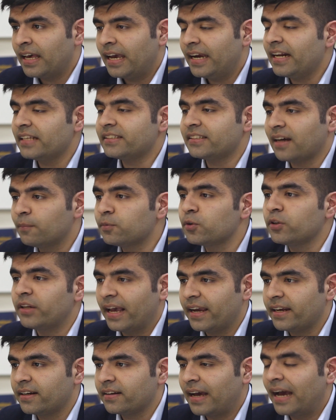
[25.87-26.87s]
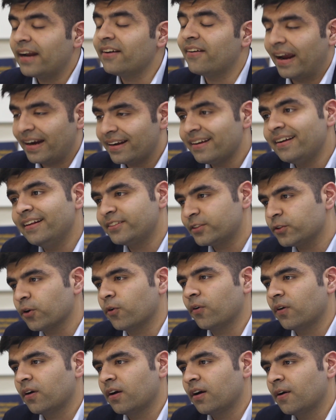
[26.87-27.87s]
it has come to light, and rightly
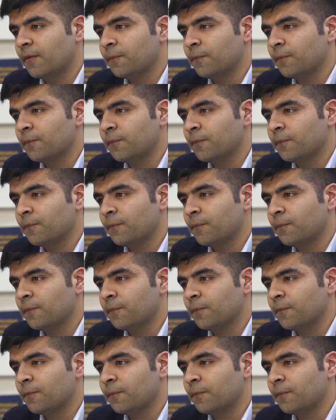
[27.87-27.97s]
so.